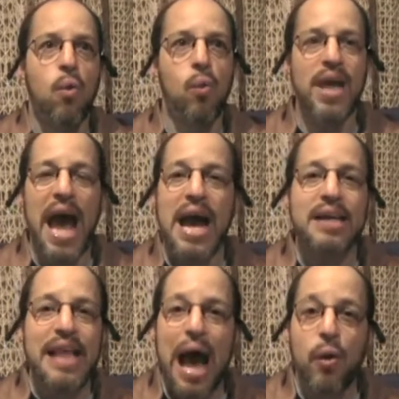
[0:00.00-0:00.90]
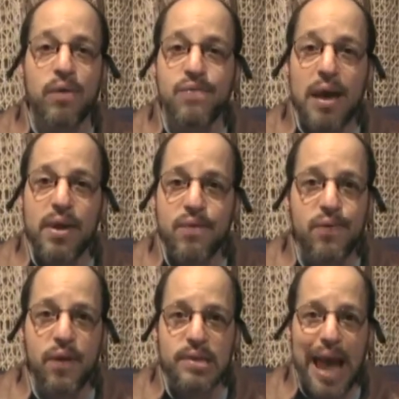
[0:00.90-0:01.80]
We had our very
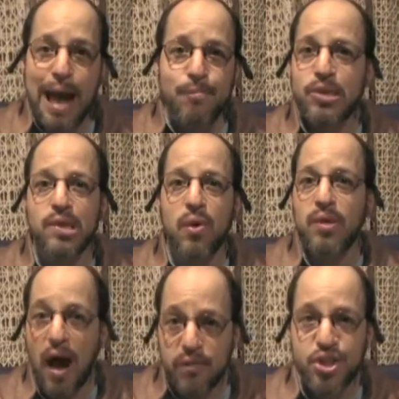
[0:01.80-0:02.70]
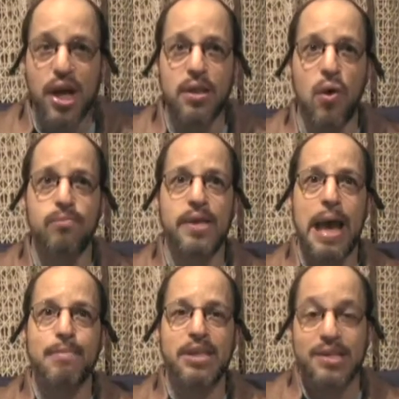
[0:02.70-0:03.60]
first episode of Shalom
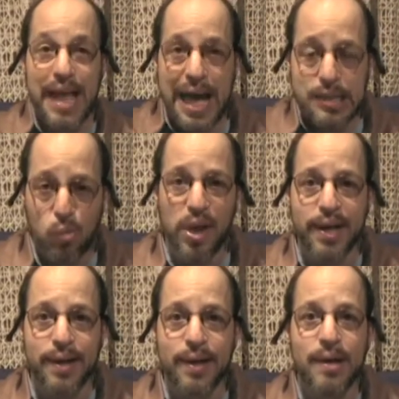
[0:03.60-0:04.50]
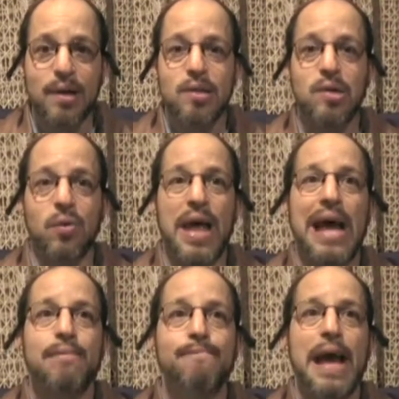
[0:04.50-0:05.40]
Dammit last week, so
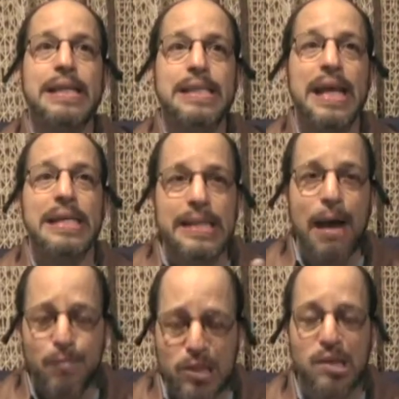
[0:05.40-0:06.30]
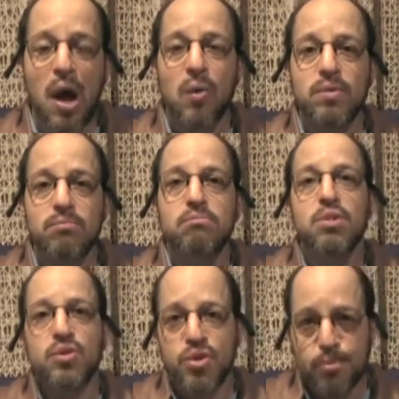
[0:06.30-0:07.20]
that makes this episode,
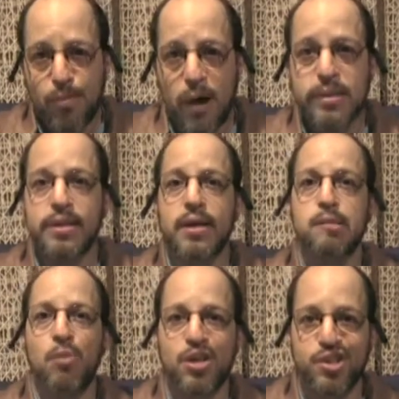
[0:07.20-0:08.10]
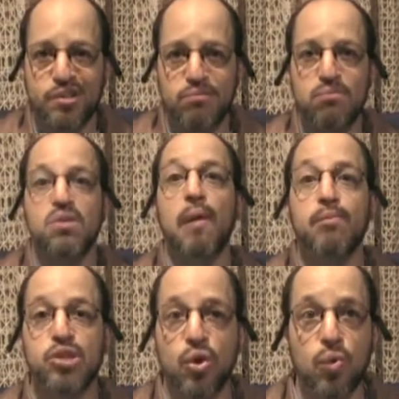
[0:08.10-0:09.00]
you should pardon the expression,
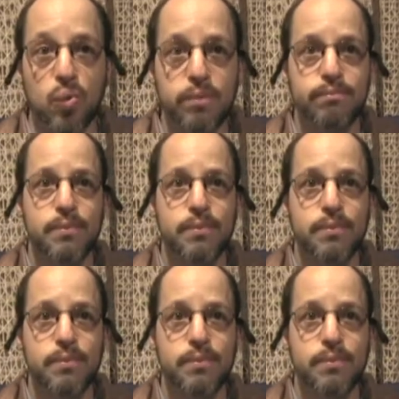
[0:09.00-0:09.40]
number two.